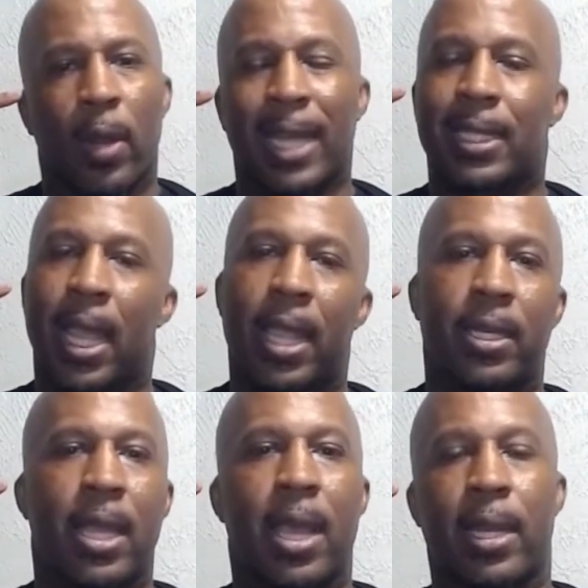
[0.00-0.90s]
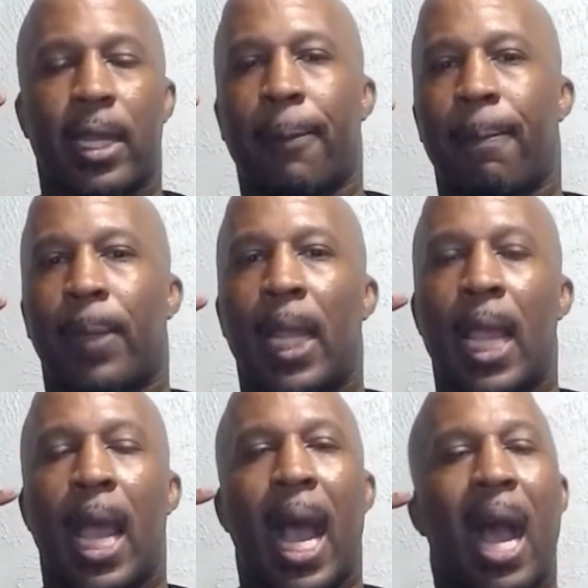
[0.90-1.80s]
I said, hey, daddy.
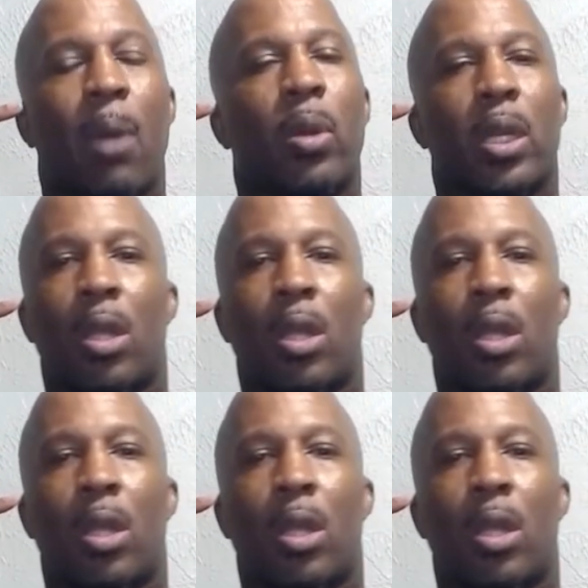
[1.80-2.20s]
I want to